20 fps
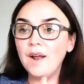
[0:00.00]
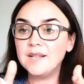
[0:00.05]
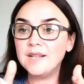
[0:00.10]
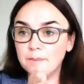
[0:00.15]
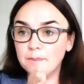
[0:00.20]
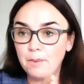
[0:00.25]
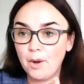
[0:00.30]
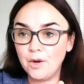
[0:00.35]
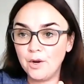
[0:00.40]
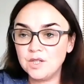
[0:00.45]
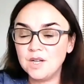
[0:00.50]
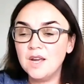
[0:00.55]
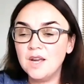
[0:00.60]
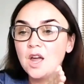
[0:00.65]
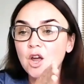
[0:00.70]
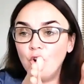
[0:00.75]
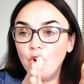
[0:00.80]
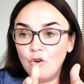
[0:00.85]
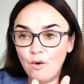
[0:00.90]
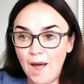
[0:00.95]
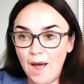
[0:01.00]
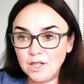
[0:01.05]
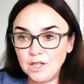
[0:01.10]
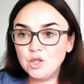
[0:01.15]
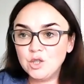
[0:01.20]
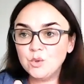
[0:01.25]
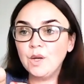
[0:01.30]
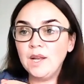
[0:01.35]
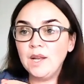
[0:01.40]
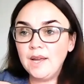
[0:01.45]
It's about
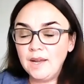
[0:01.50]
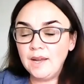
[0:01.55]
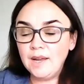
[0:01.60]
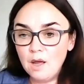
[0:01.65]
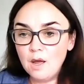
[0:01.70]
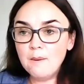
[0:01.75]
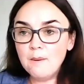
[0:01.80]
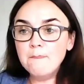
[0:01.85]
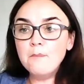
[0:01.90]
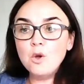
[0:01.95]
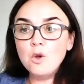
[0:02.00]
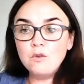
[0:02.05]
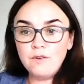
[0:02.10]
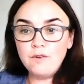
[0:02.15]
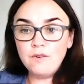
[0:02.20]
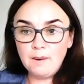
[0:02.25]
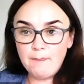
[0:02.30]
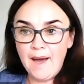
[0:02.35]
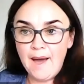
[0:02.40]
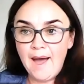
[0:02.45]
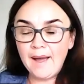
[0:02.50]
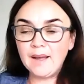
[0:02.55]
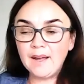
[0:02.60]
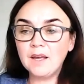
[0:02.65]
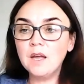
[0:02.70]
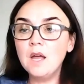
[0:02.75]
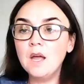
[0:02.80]
gradually moving back,